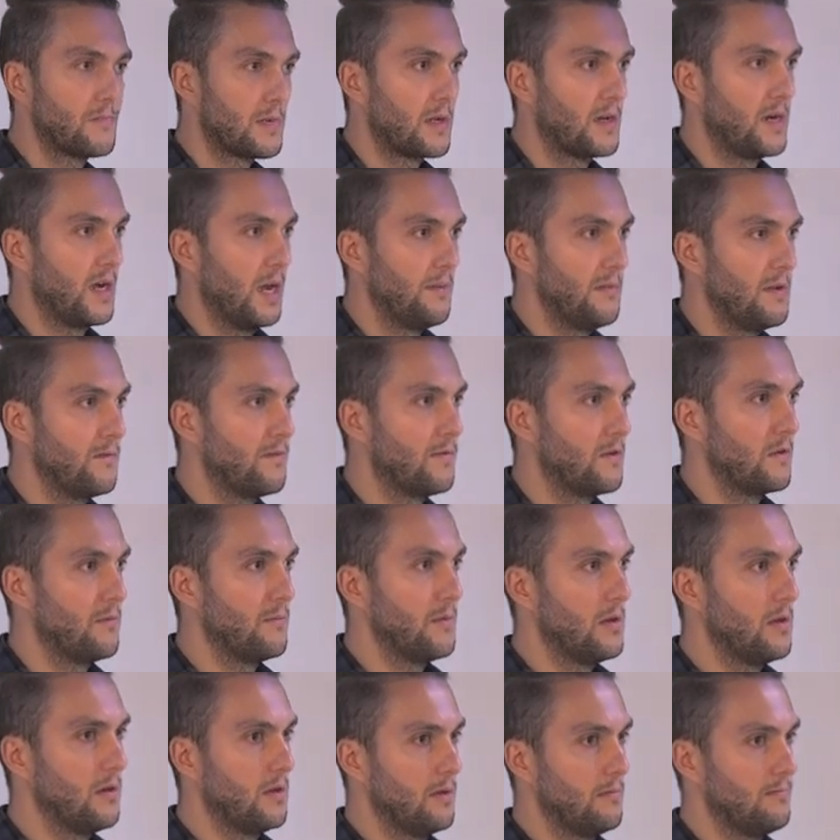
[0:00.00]
coming from
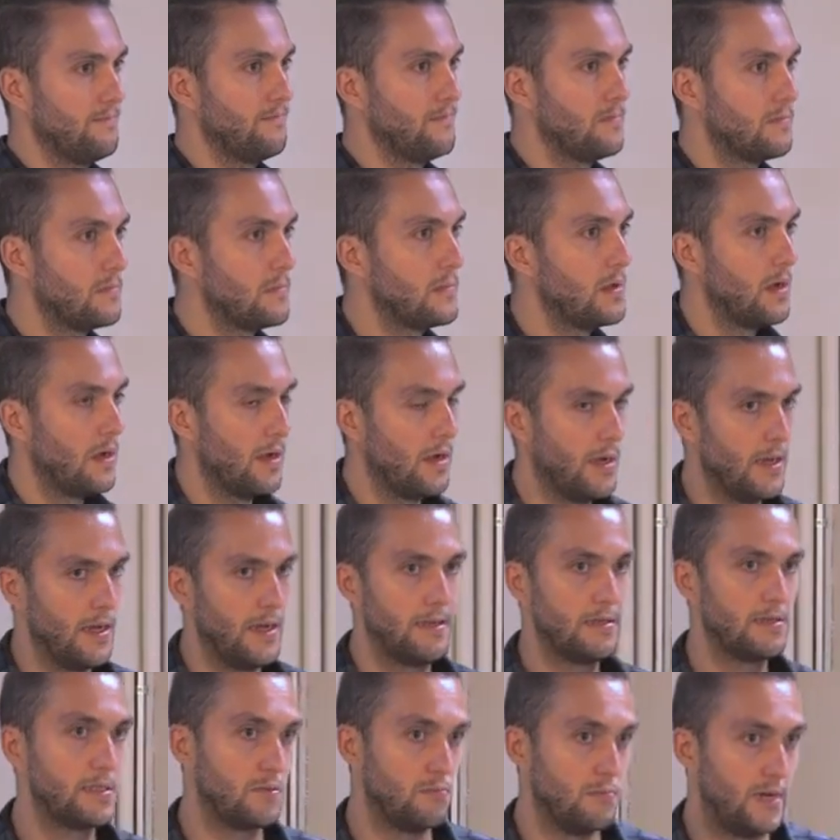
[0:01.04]
your
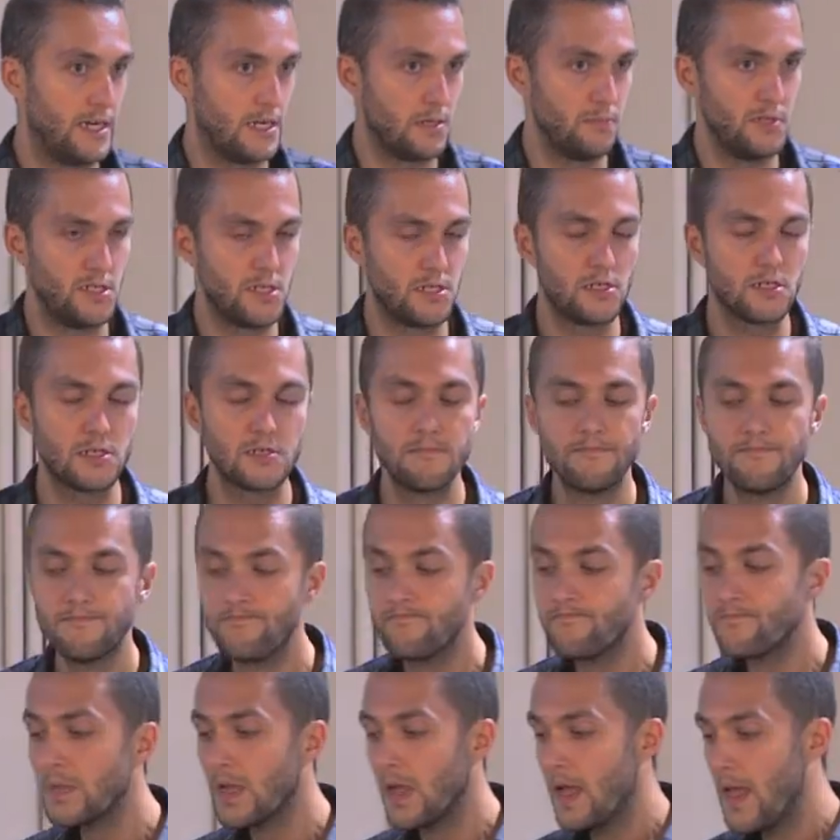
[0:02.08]
uh, smart meters.
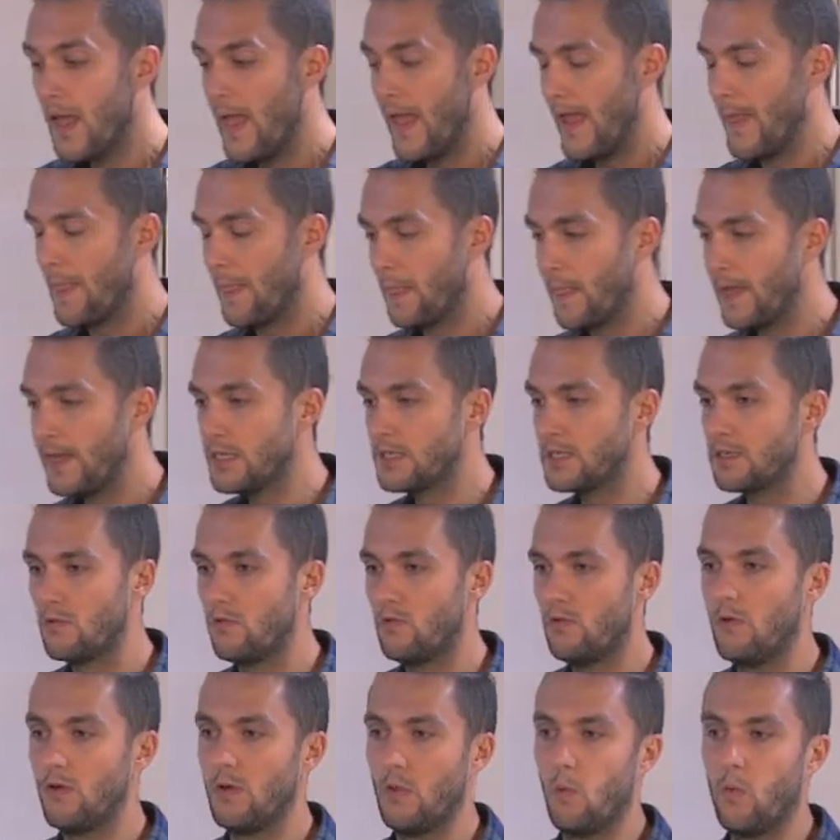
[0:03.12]
And later
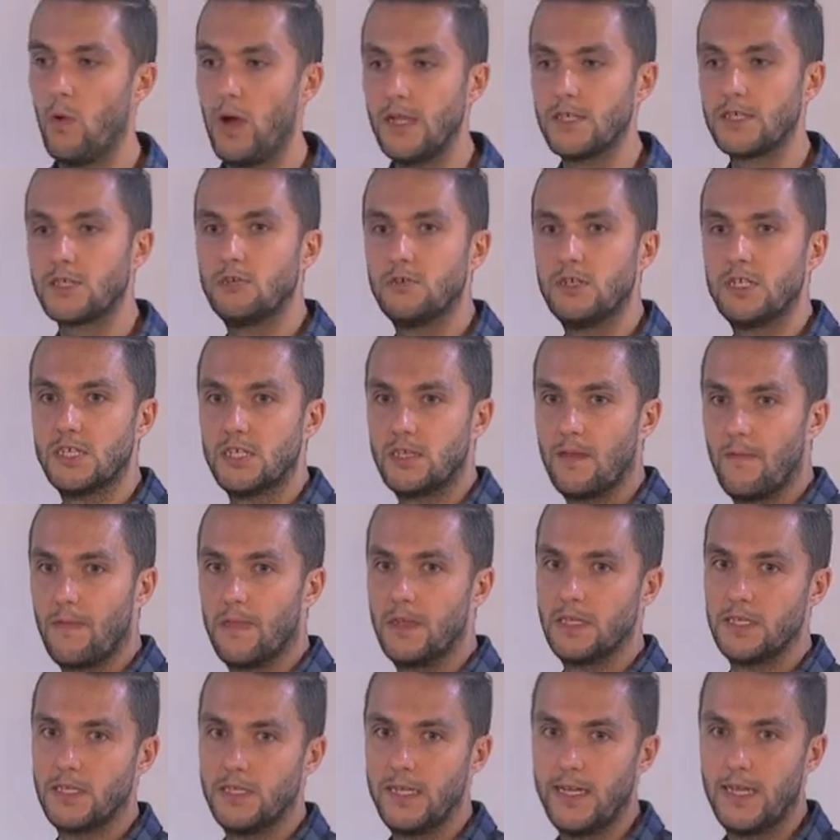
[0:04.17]
on, once you receive
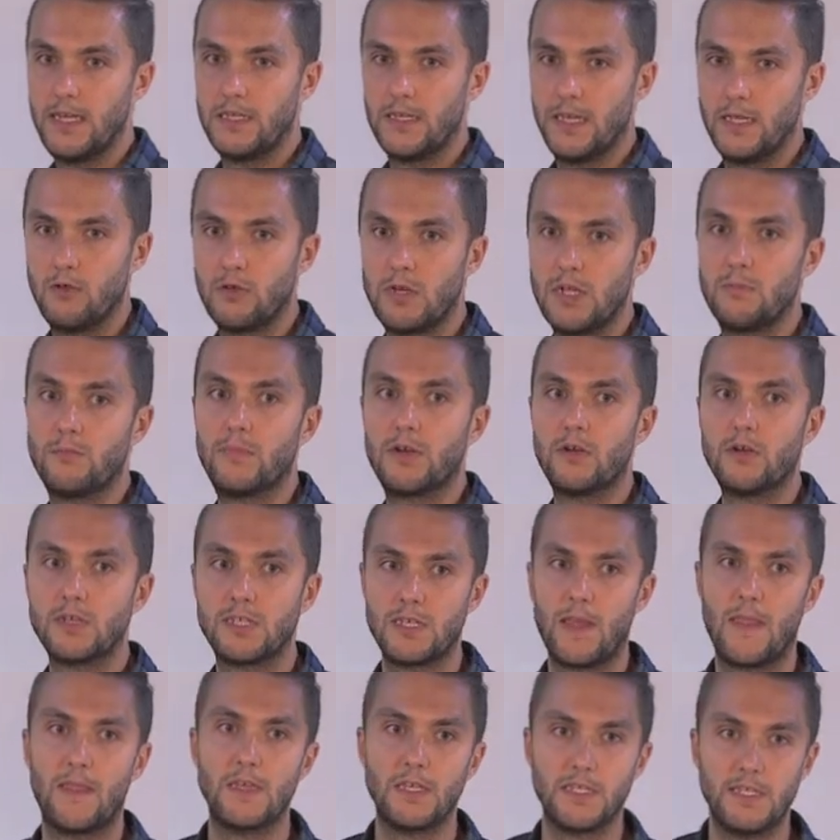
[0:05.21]
this data, you can
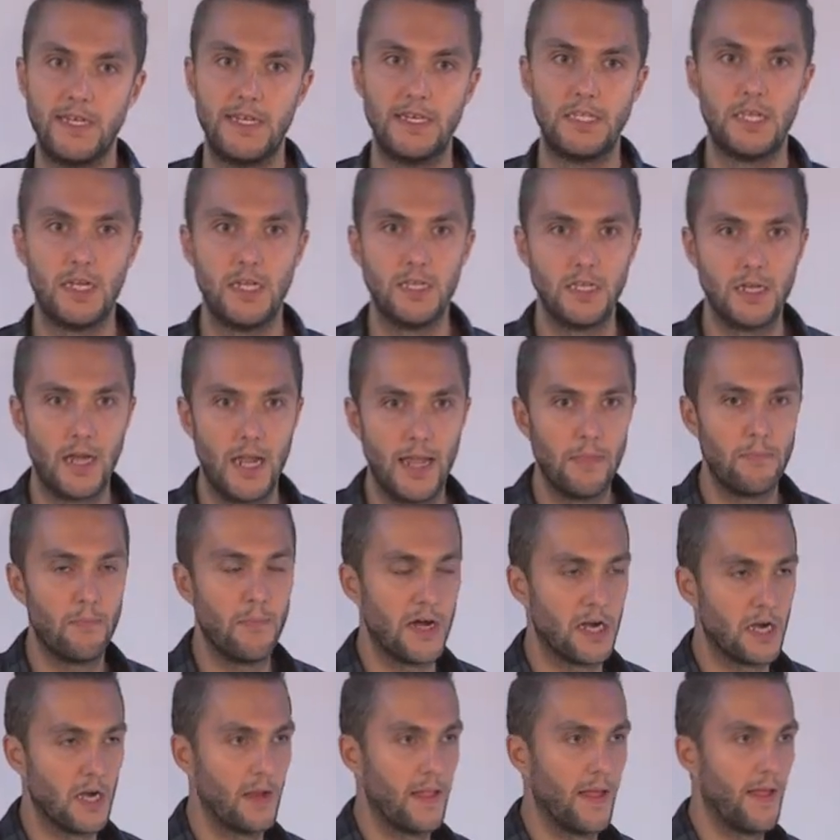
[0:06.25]
process this data in, in
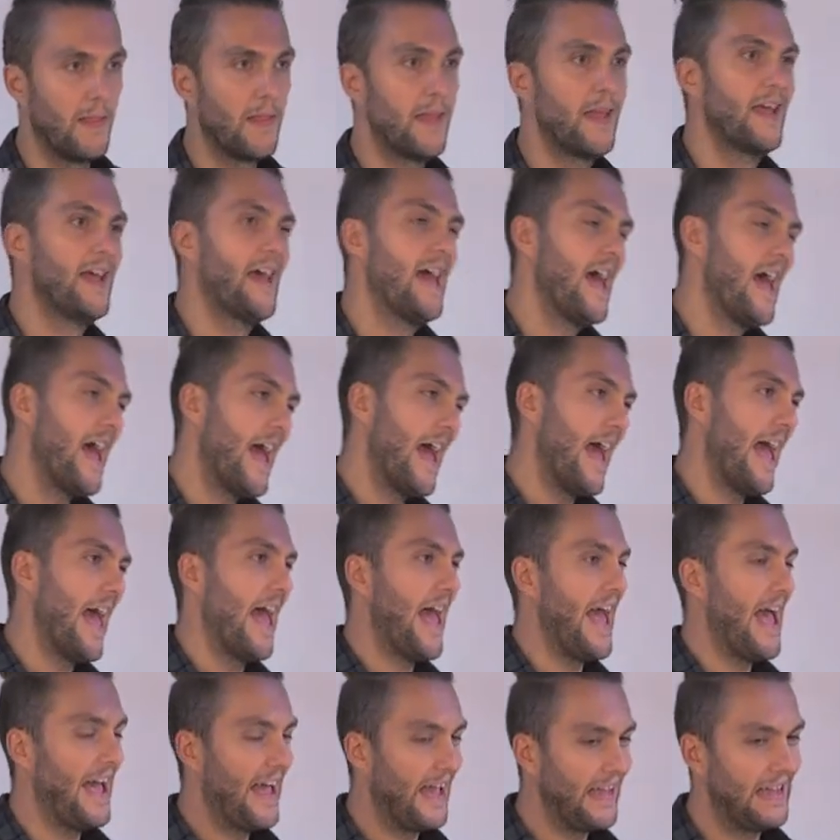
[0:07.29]
parallel
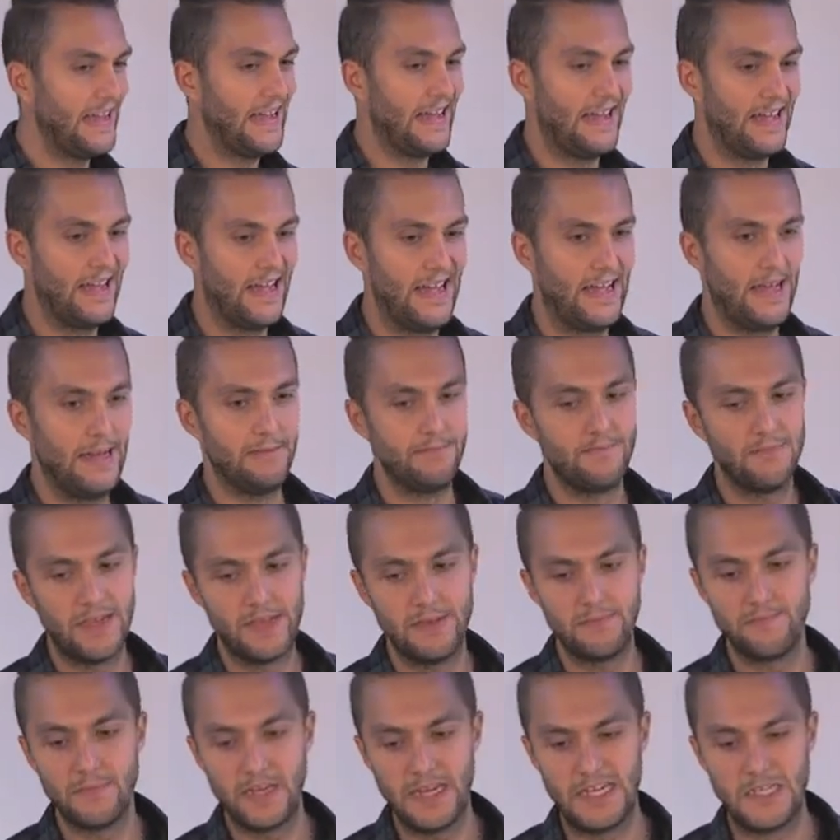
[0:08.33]
uh,
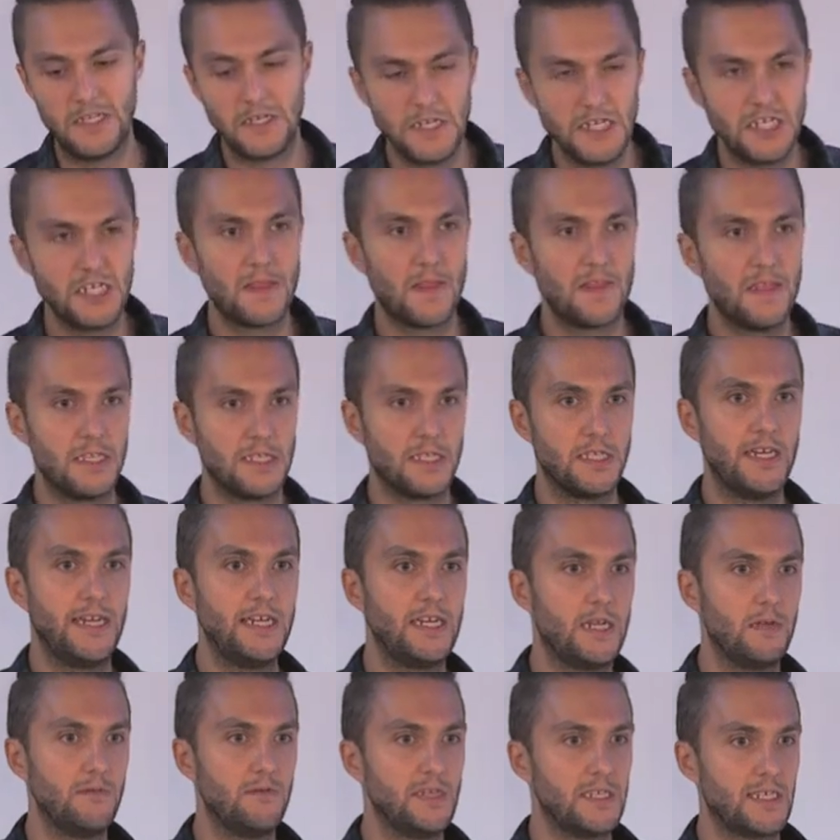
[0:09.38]
enrich this
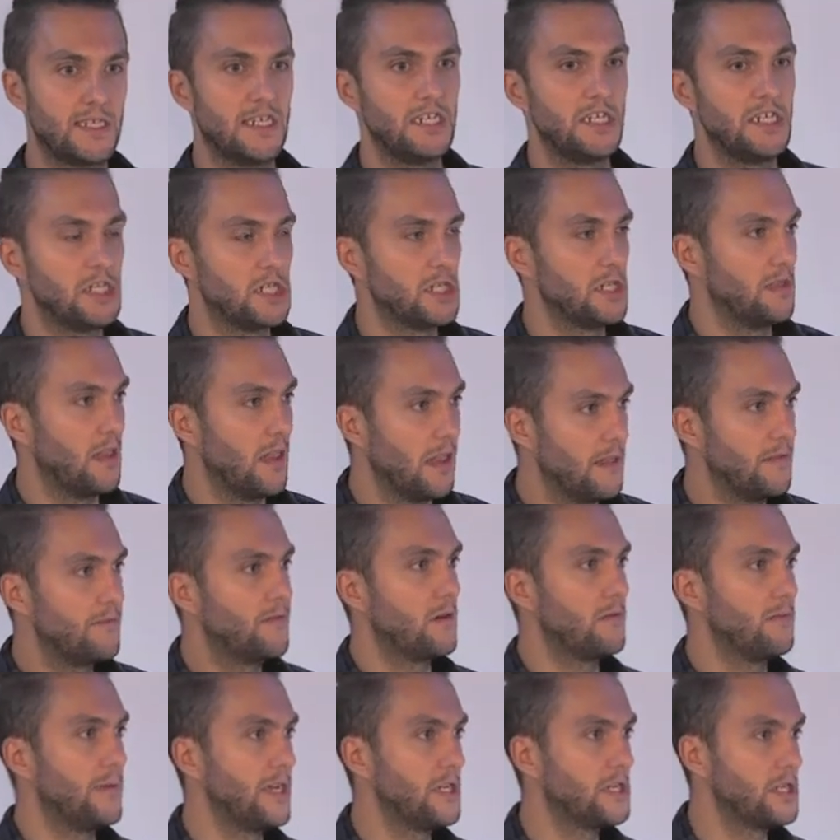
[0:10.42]
data with additional
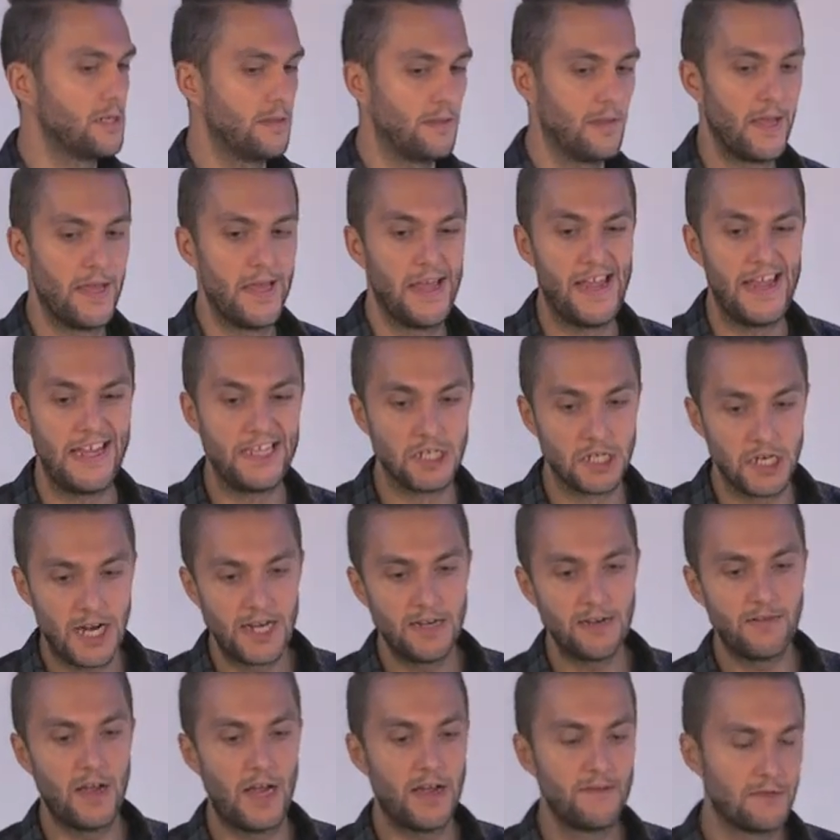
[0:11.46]
information. And
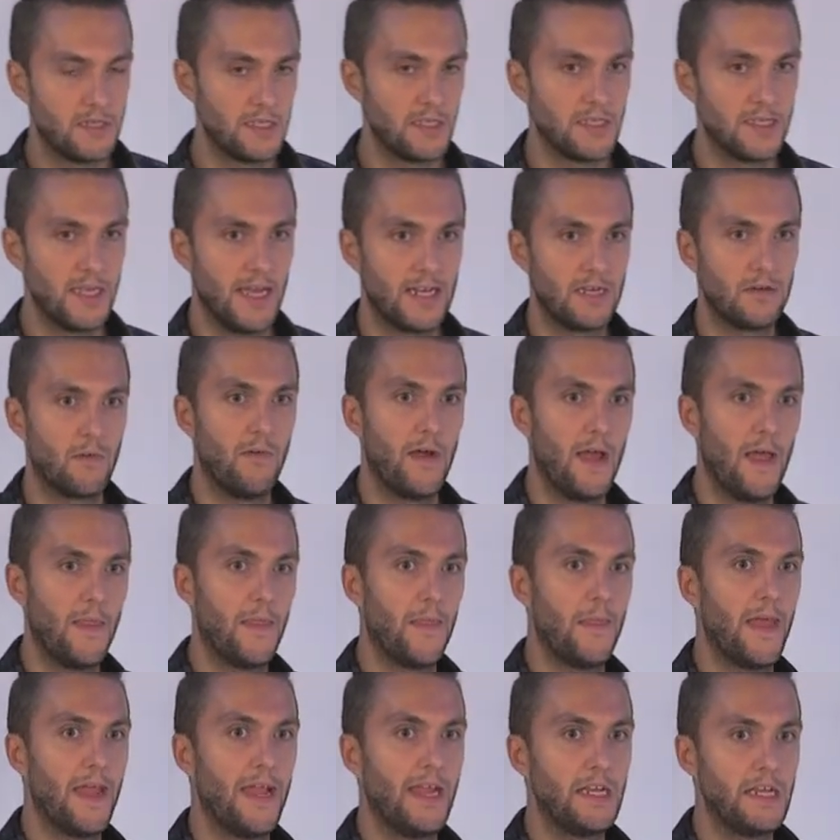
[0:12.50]
right after that,
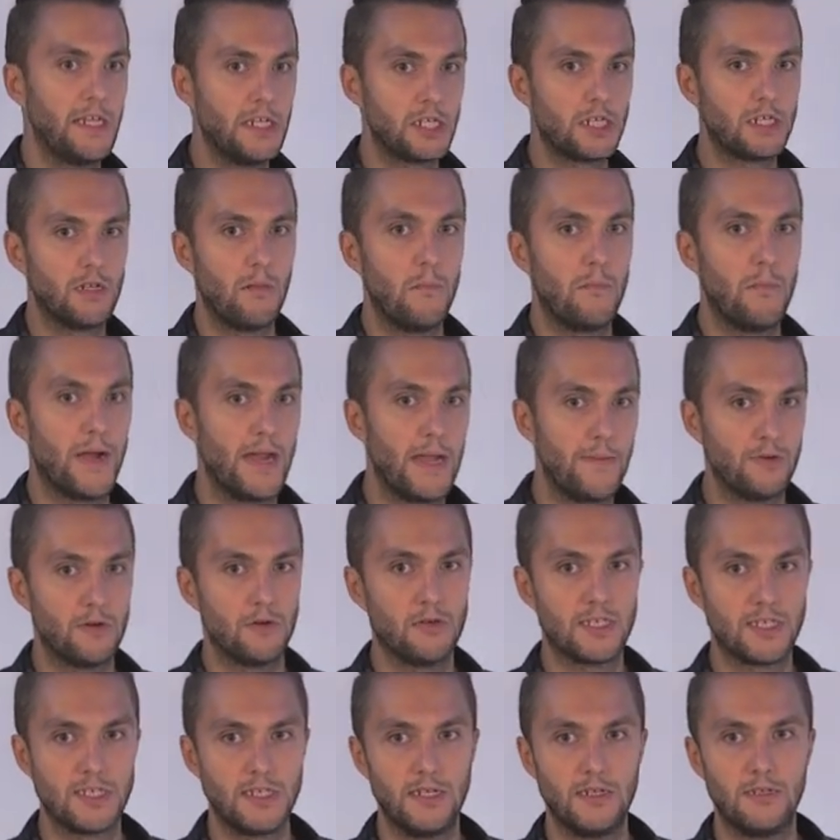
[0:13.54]
when the initial
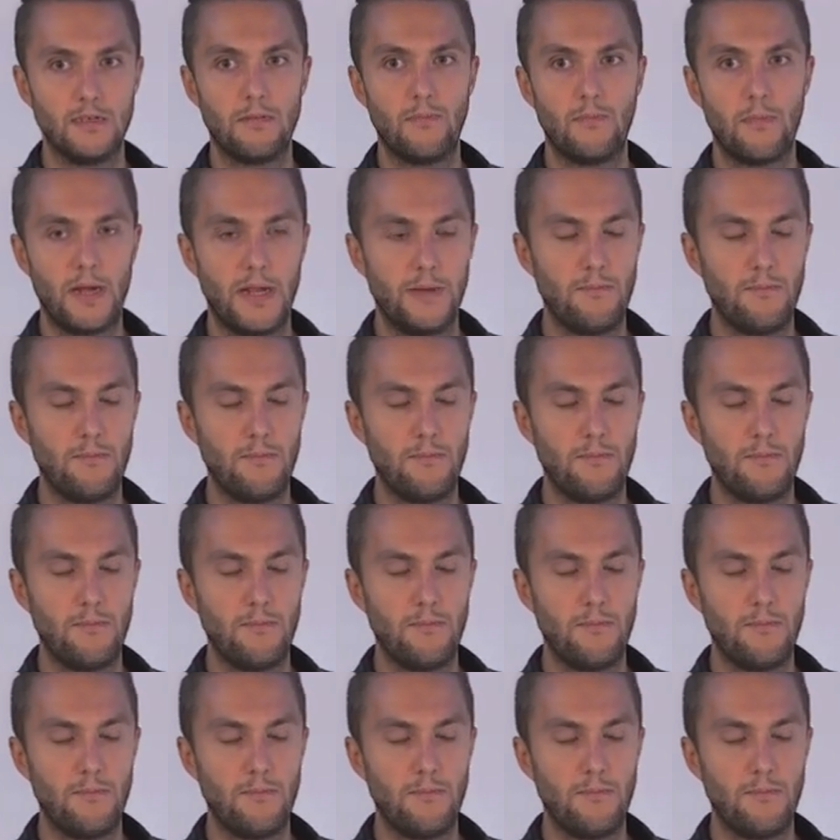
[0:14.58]
pre-processing, pre